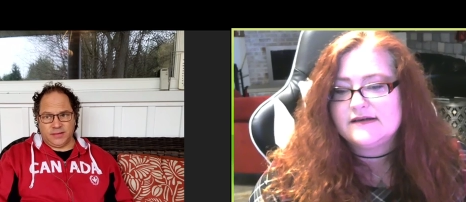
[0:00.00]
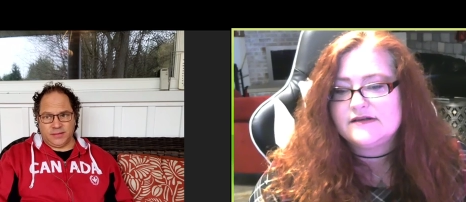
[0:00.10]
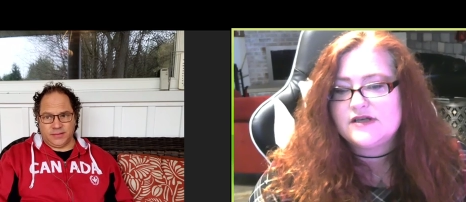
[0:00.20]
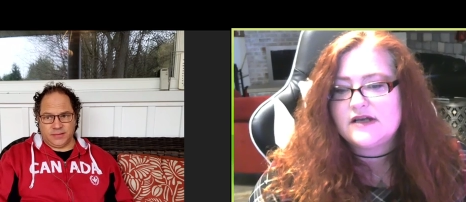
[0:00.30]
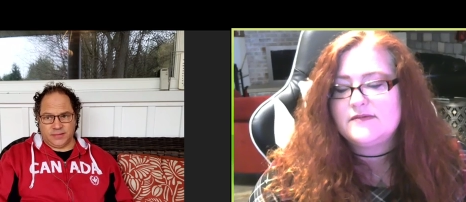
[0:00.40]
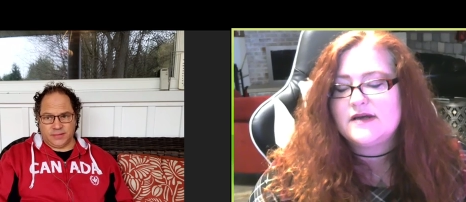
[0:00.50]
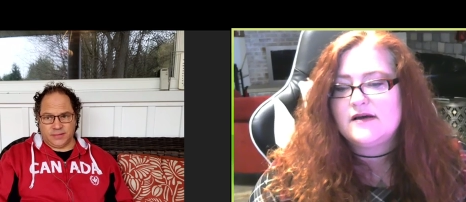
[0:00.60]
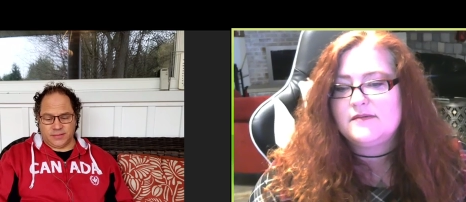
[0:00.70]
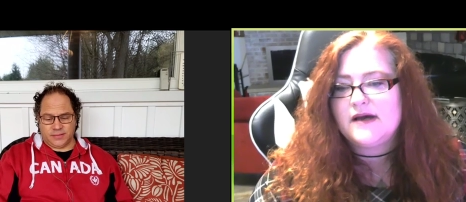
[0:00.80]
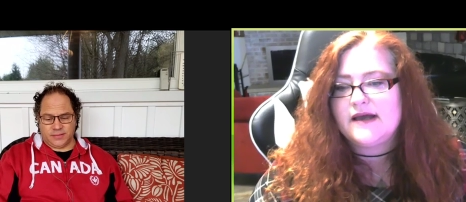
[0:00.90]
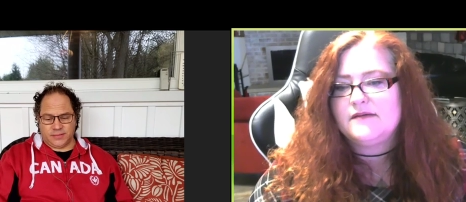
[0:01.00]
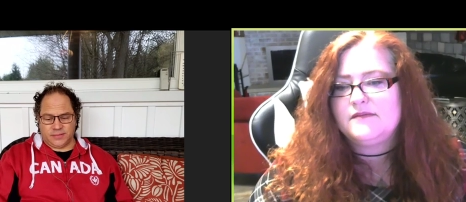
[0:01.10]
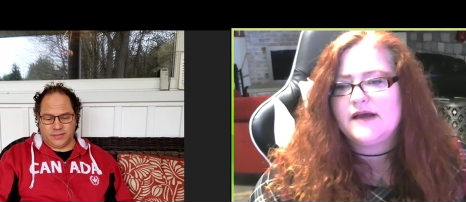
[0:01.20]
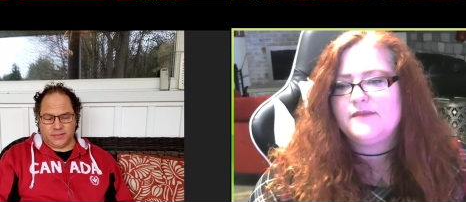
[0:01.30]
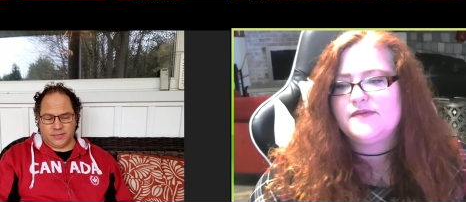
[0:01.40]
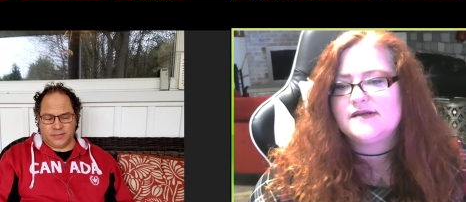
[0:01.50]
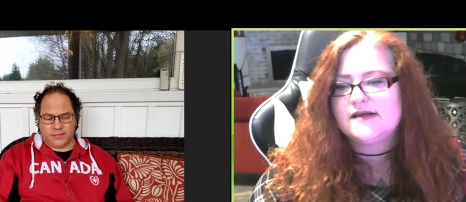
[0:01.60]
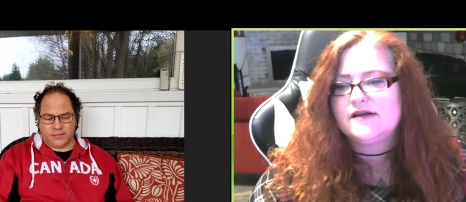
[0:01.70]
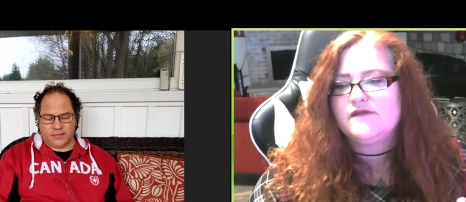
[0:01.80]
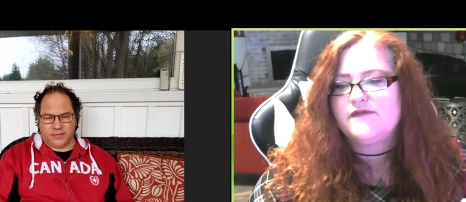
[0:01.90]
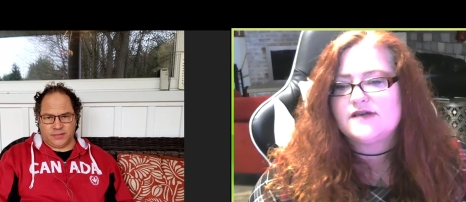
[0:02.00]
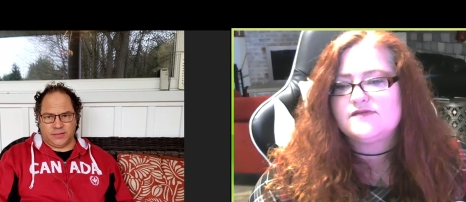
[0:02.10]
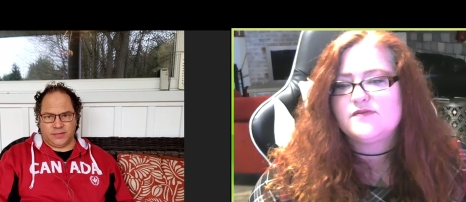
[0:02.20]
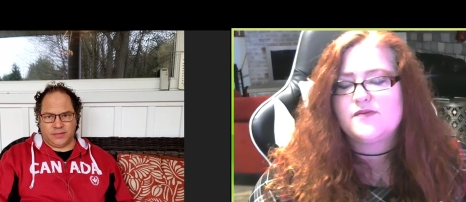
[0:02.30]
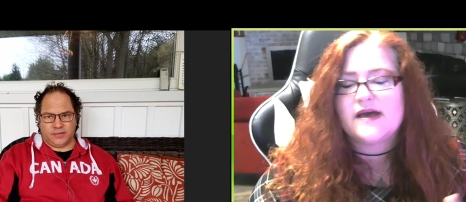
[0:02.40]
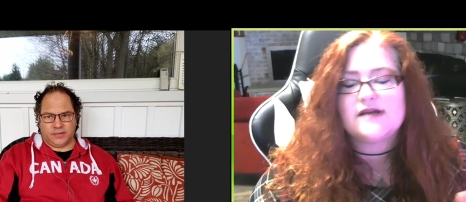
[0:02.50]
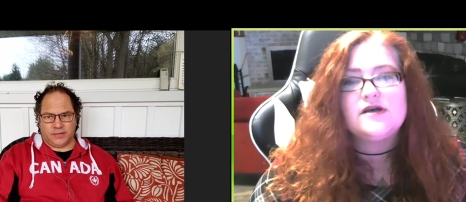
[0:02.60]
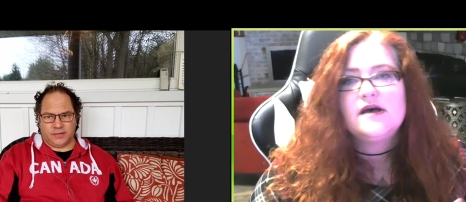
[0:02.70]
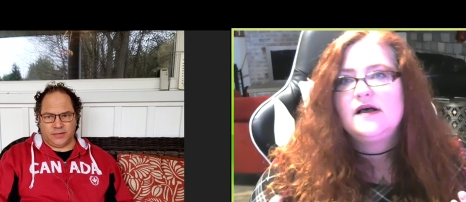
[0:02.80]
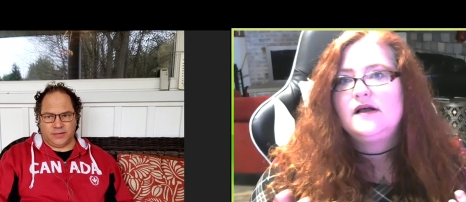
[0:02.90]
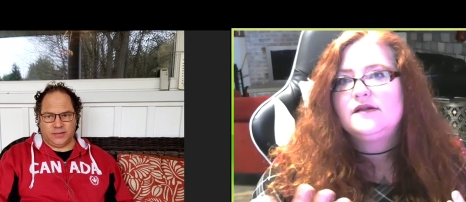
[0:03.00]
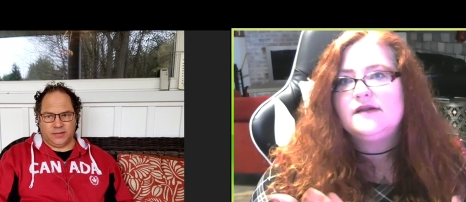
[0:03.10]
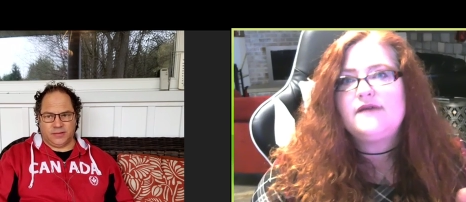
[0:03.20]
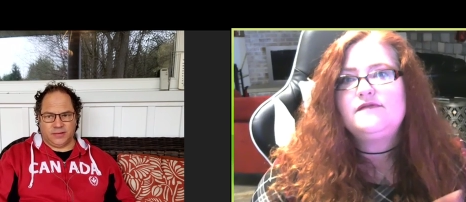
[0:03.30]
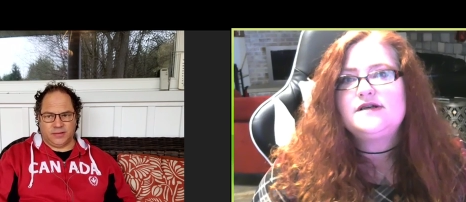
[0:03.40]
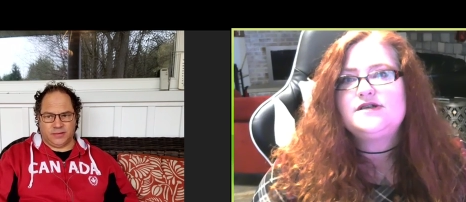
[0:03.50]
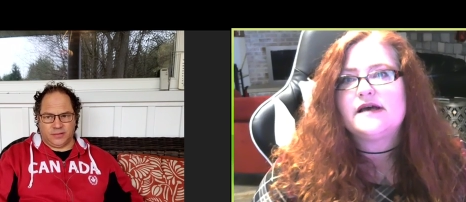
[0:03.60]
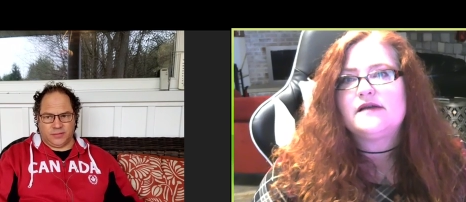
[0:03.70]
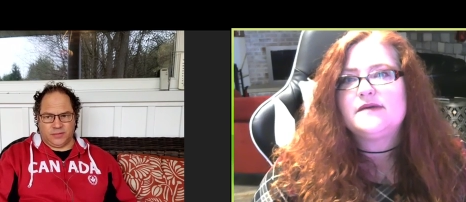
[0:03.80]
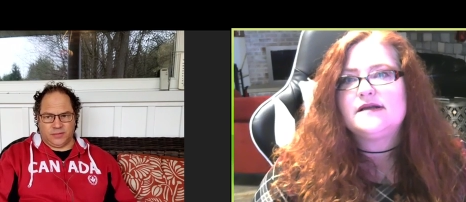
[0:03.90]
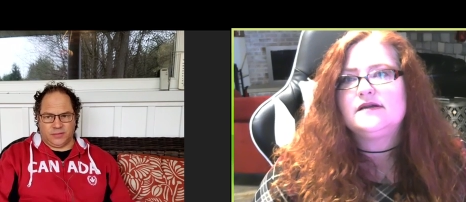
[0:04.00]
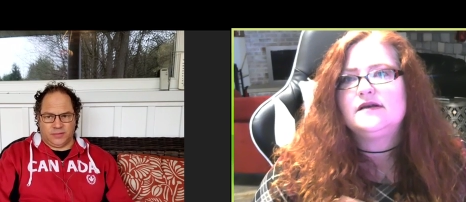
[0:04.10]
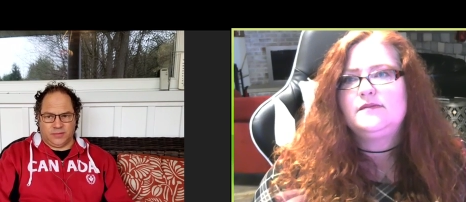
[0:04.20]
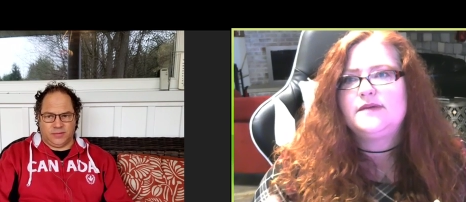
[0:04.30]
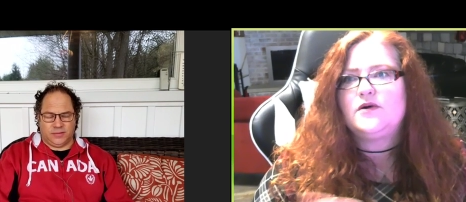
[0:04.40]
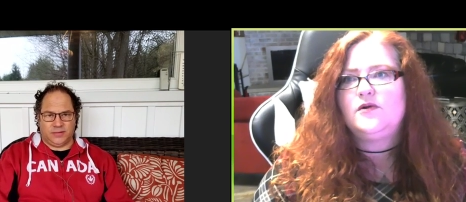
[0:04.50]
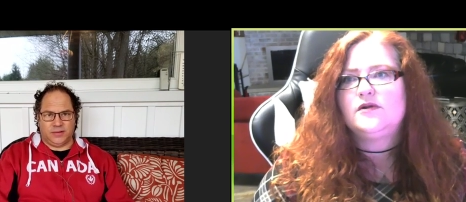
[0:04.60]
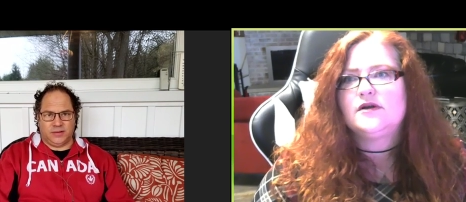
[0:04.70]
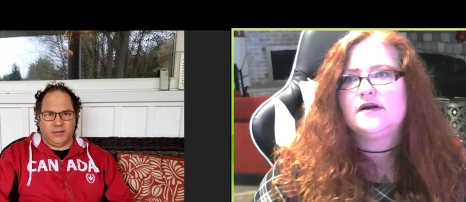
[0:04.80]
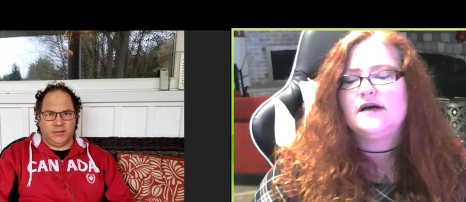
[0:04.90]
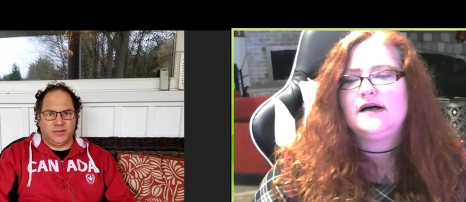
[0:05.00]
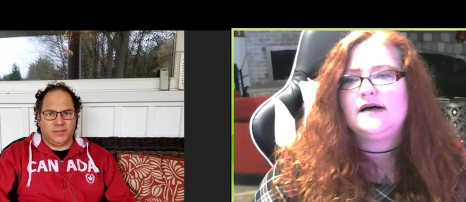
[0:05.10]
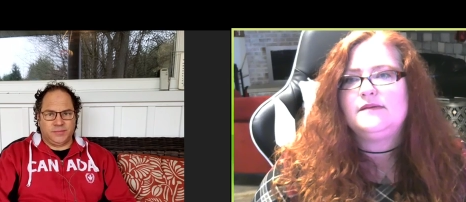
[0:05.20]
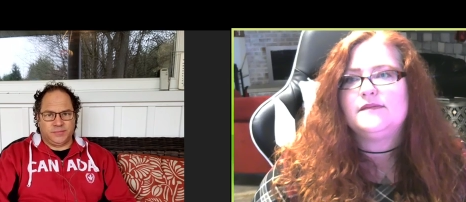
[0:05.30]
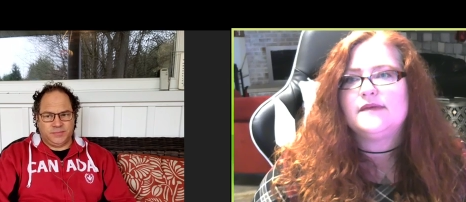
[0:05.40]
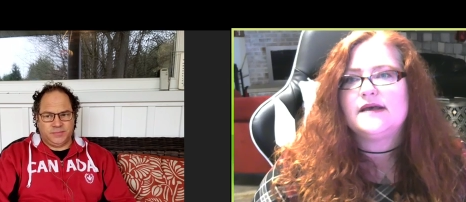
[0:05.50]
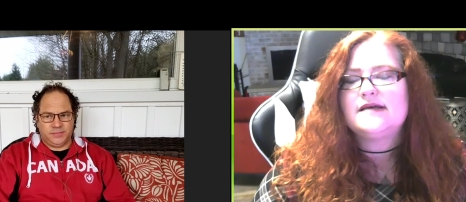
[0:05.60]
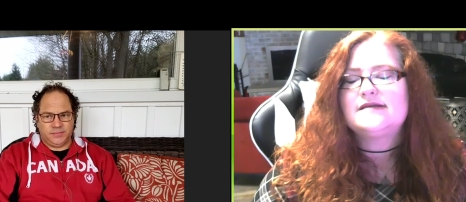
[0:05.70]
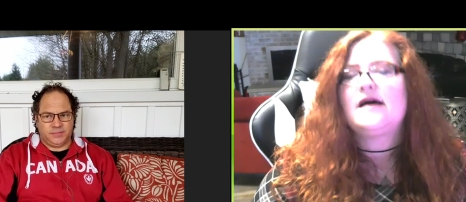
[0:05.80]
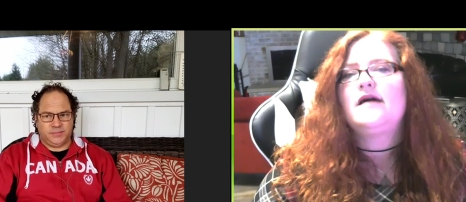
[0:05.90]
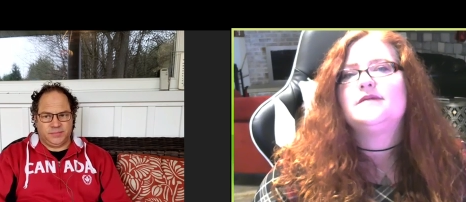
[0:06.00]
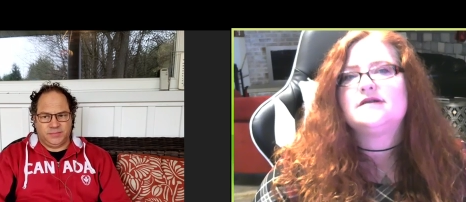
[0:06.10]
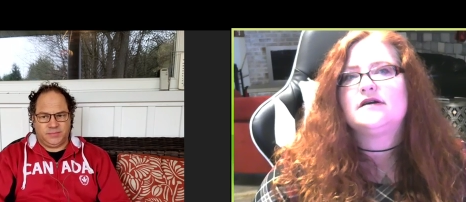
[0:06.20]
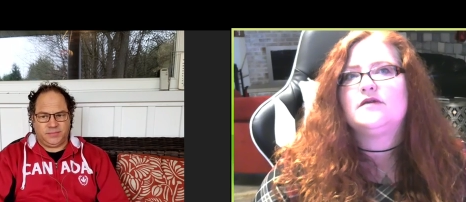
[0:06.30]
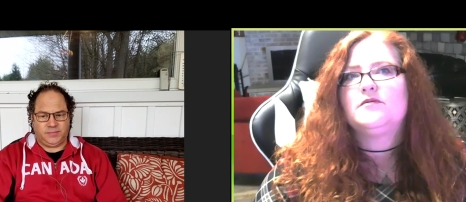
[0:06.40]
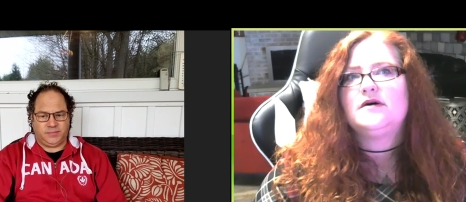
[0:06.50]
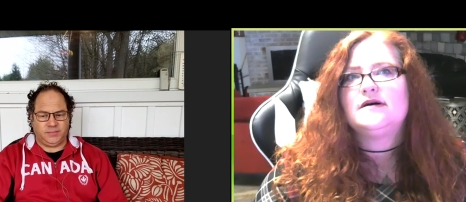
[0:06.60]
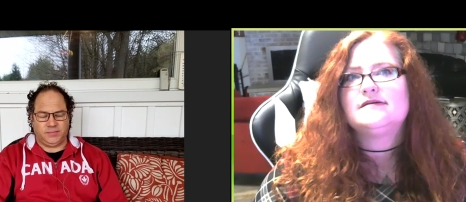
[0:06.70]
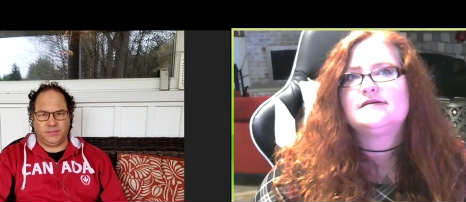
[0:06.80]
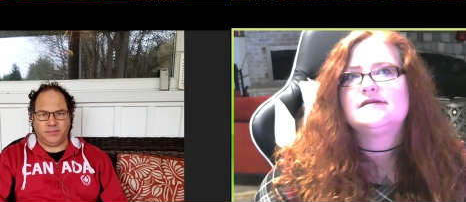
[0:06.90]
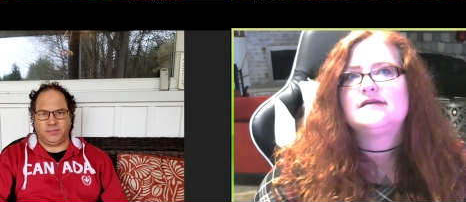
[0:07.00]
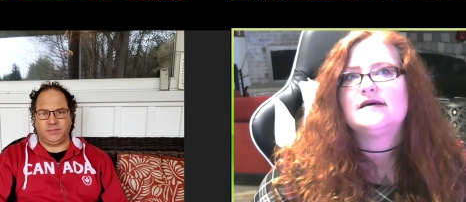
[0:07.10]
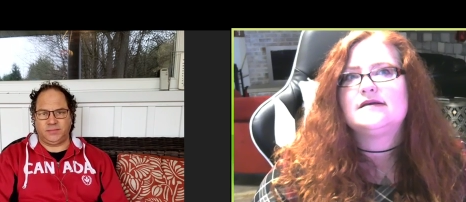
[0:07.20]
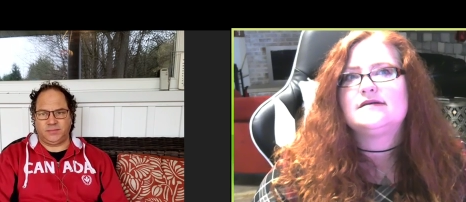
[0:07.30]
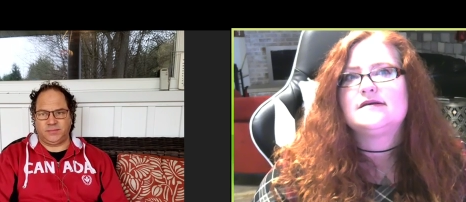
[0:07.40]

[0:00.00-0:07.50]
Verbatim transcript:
Speaker 1: gentleman on my my particular facebook page lovely gentleman, a little bit older. Um, his commentary was that